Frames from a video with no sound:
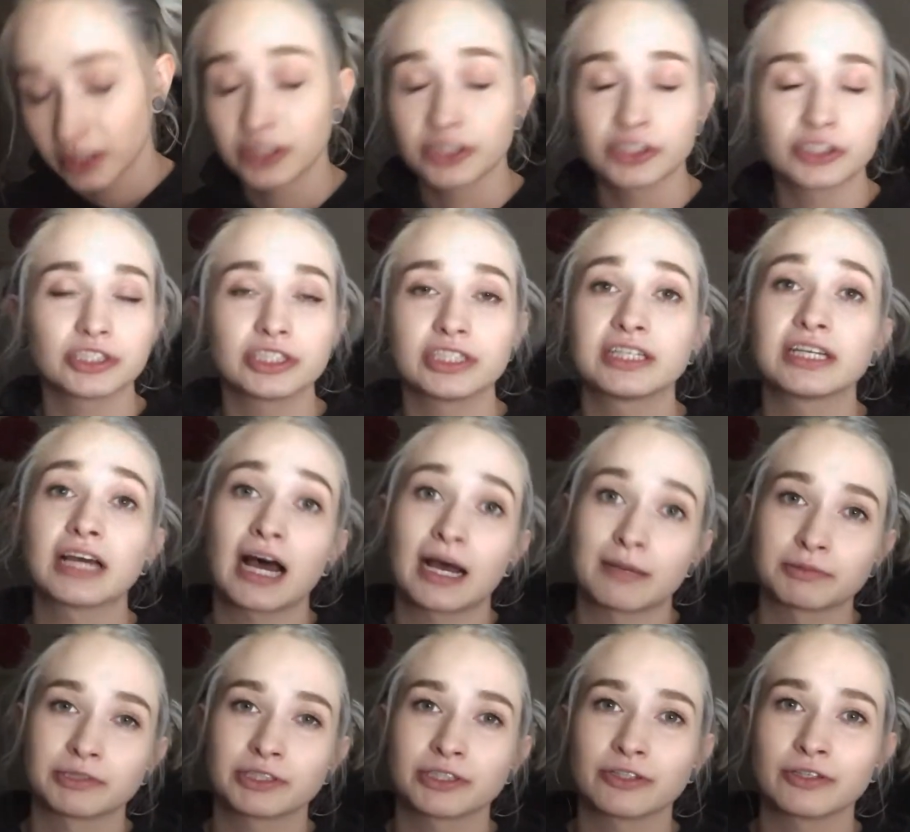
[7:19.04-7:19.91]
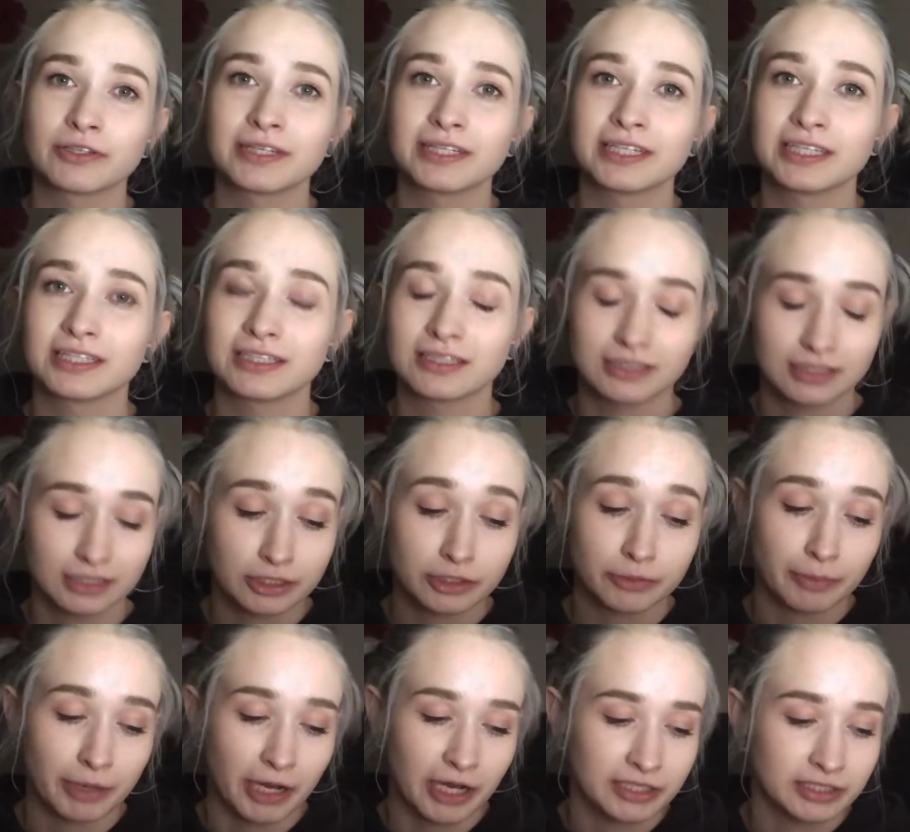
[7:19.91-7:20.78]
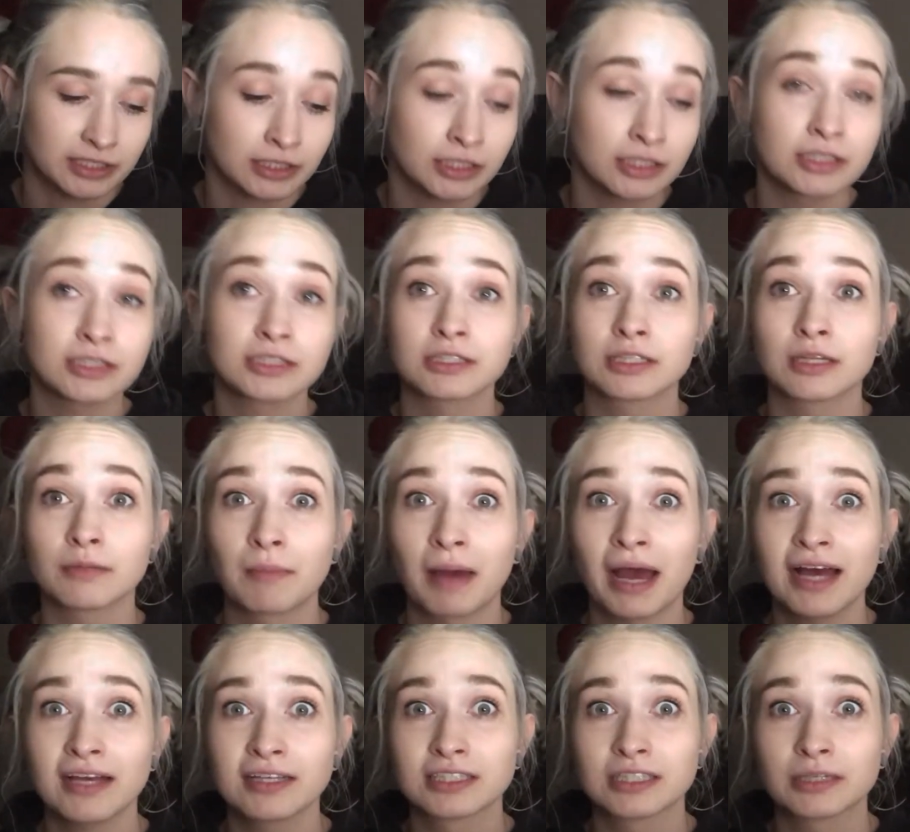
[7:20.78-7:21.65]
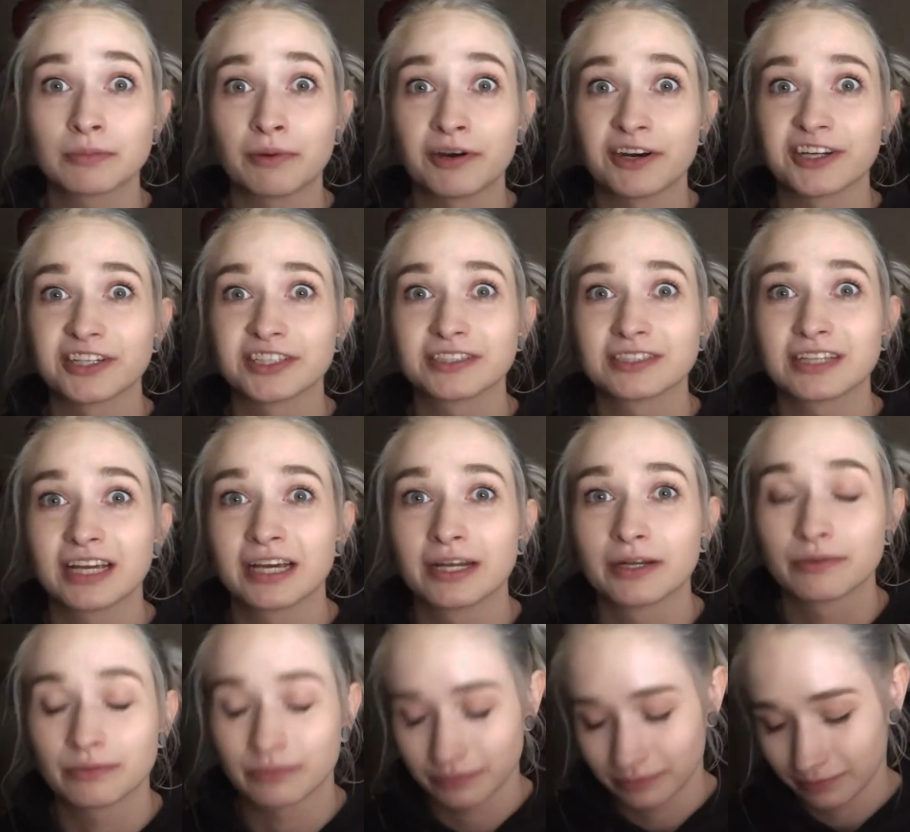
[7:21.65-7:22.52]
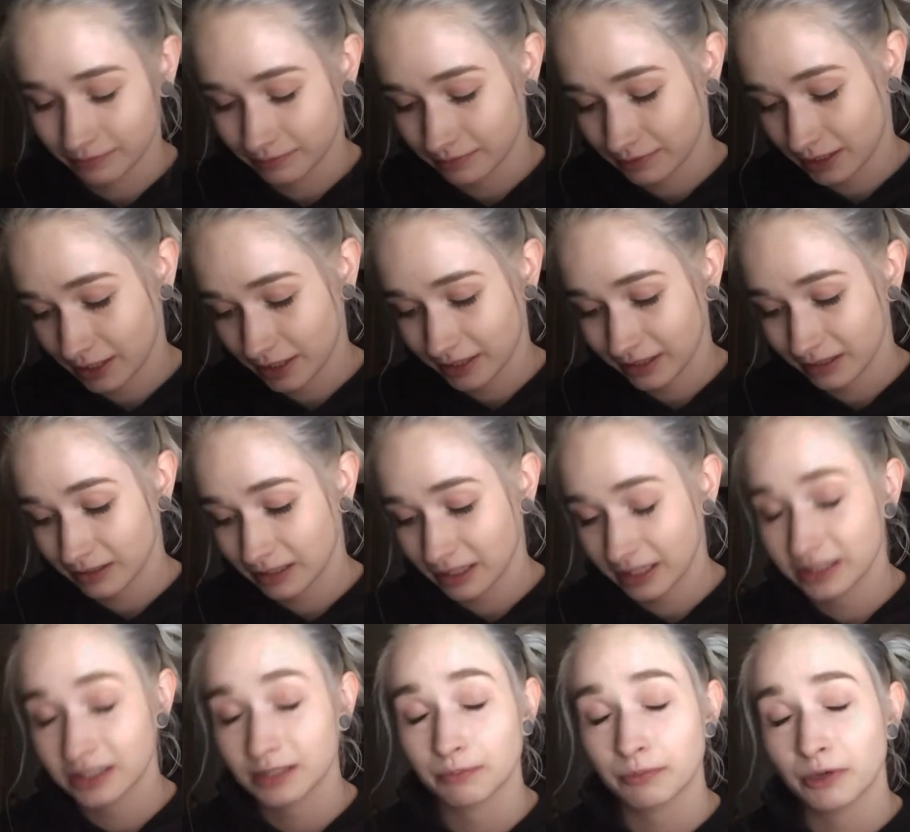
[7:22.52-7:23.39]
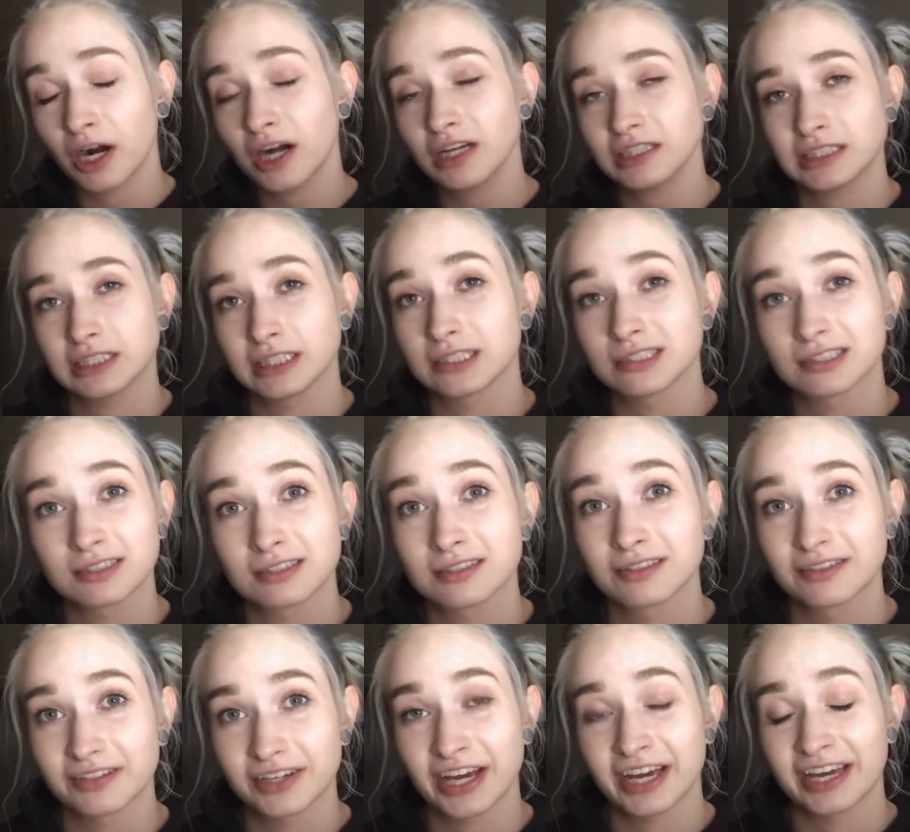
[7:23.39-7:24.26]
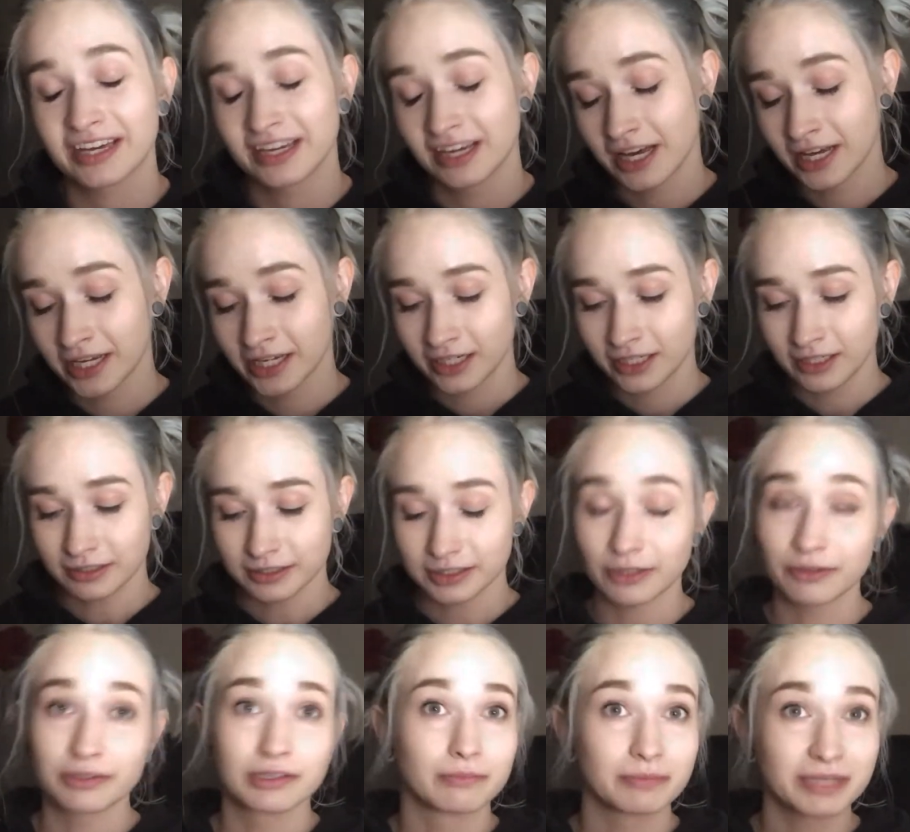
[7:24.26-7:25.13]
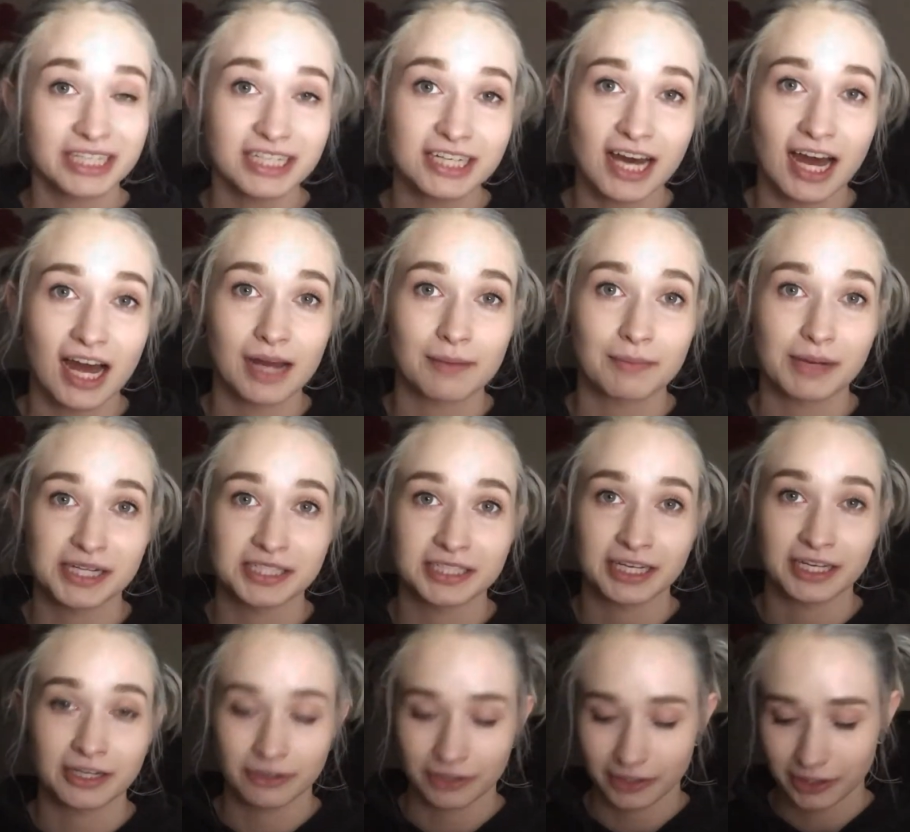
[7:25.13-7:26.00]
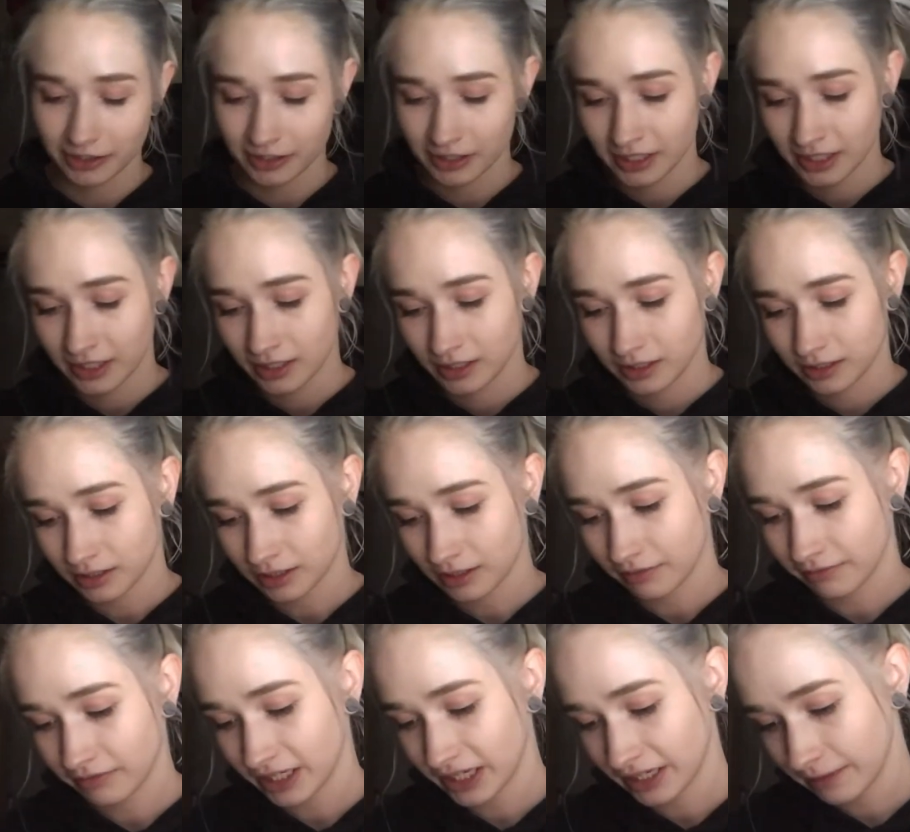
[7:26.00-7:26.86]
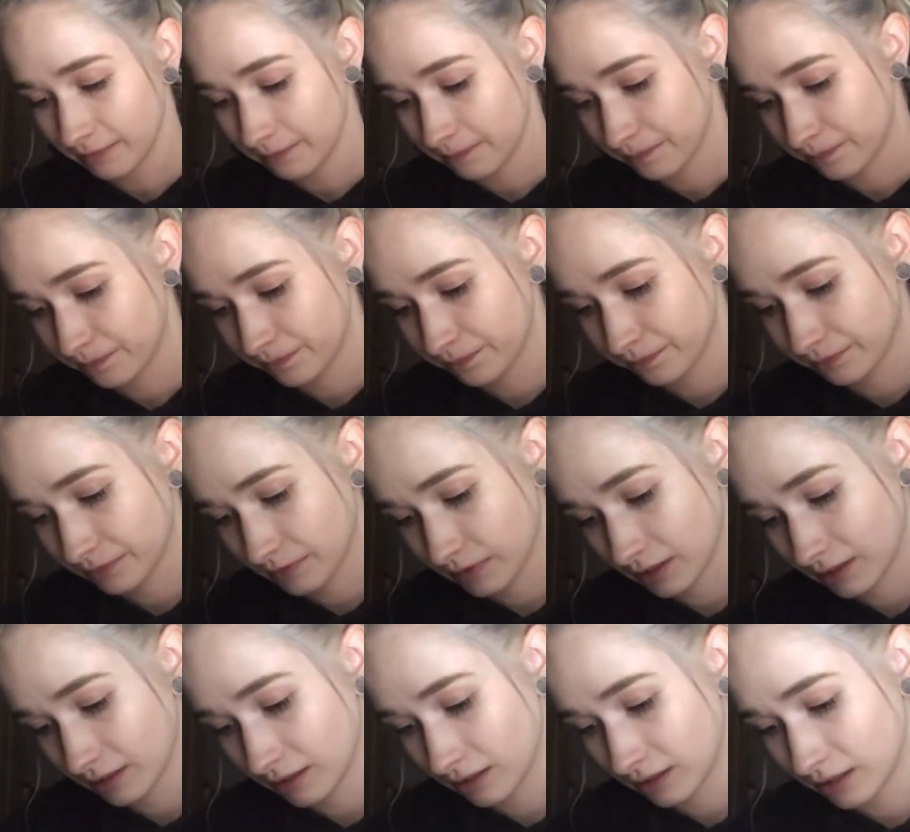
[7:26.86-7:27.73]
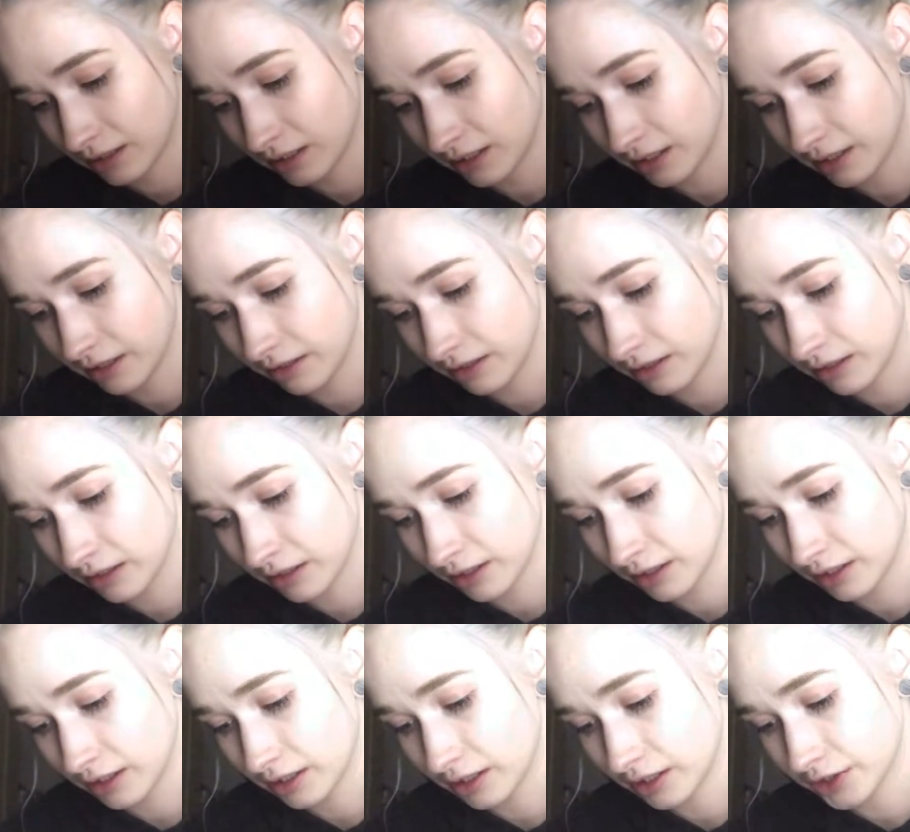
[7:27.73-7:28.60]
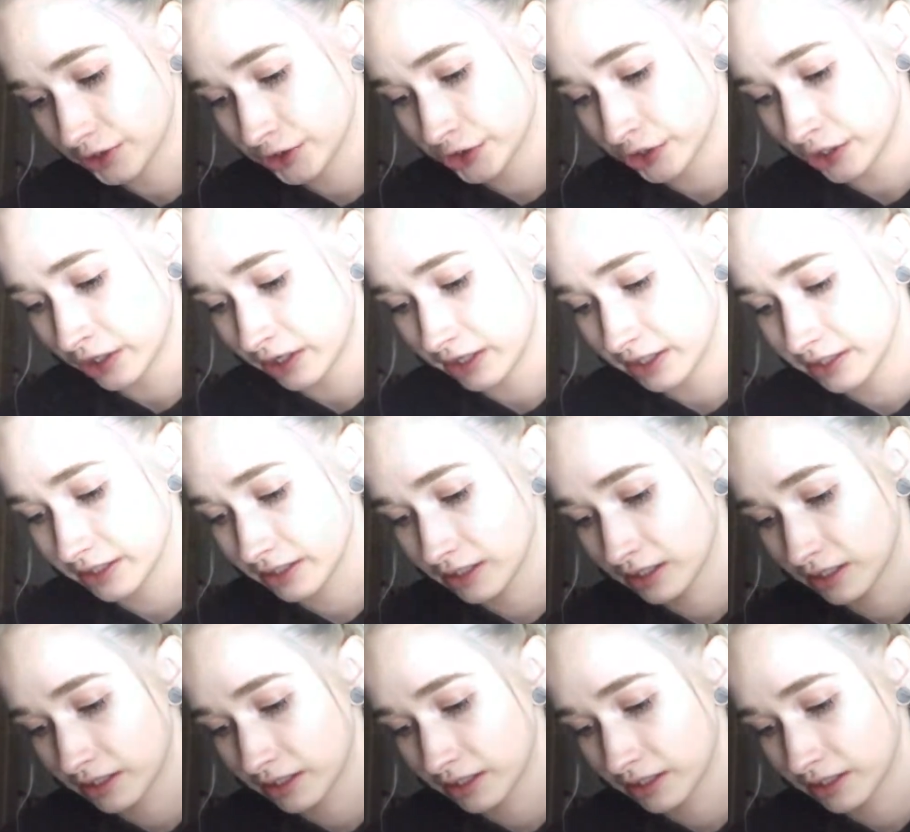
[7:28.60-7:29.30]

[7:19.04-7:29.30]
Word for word: she absolutely despises the mask part, and it, it's a process, okay? So in the meantime, I take her to the vet and get her a shot,